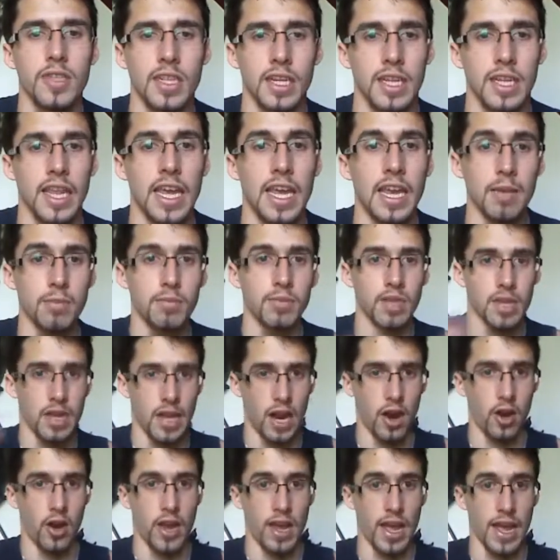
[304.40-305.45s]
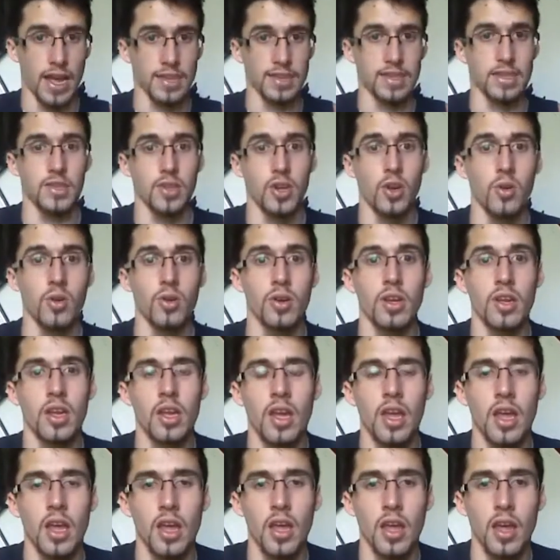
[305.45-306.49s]
and claimed an area as his own.
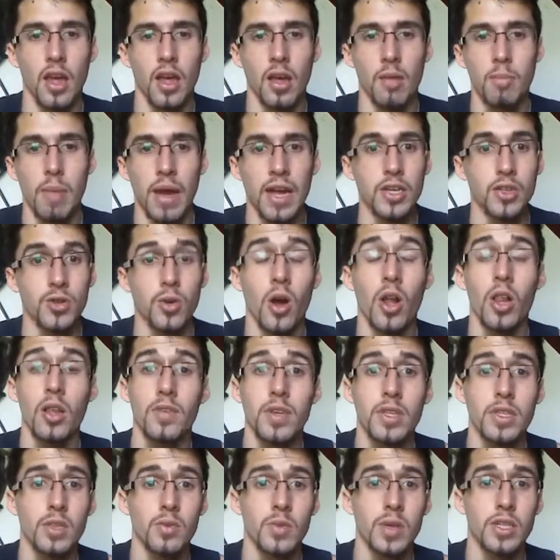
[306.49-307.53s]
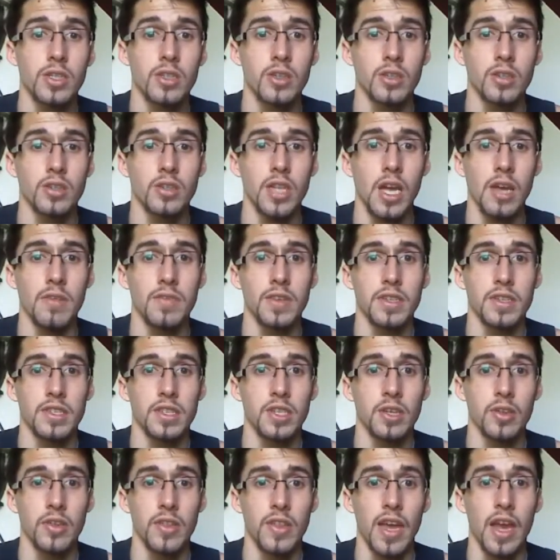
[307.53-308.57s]
Mind you, all of his original stuff is
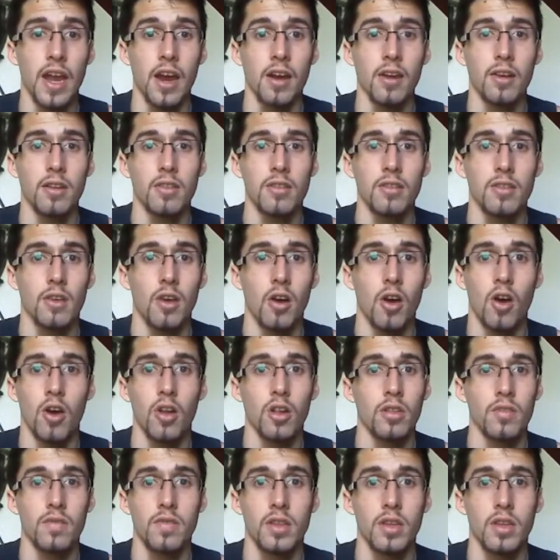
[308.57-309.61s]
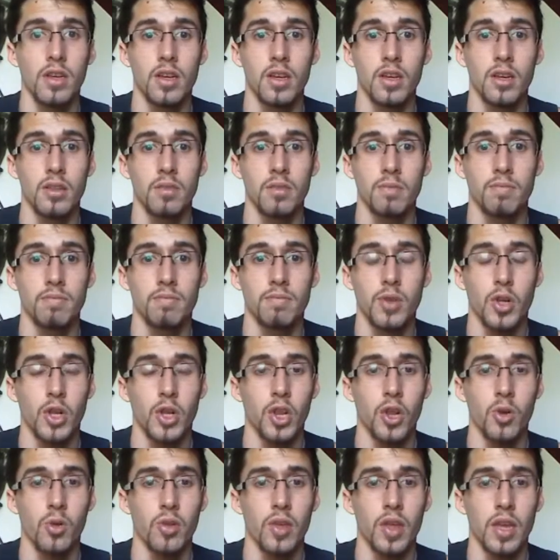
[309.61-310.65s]
still there. All of the
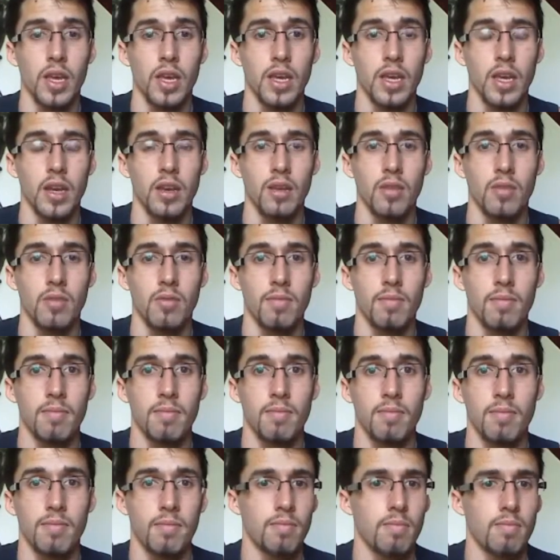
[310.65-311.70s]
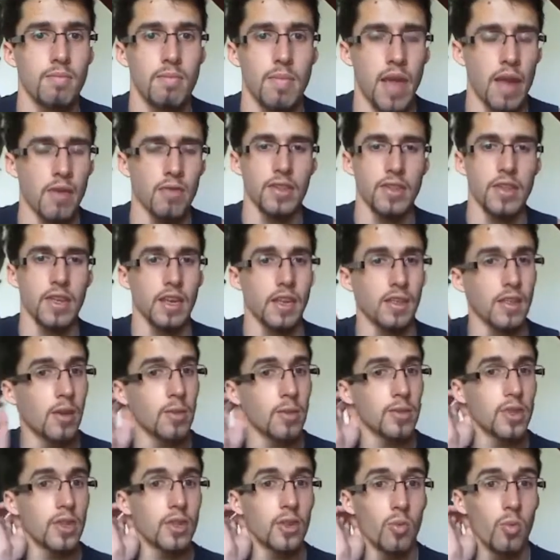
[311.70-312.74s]
clothing and everything that
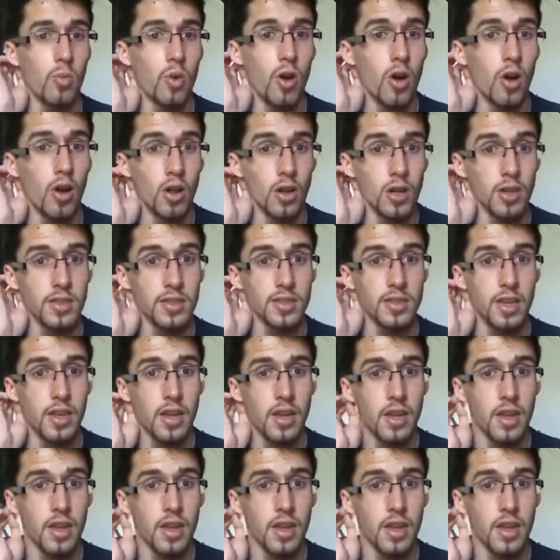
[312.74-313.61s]
was on the walls,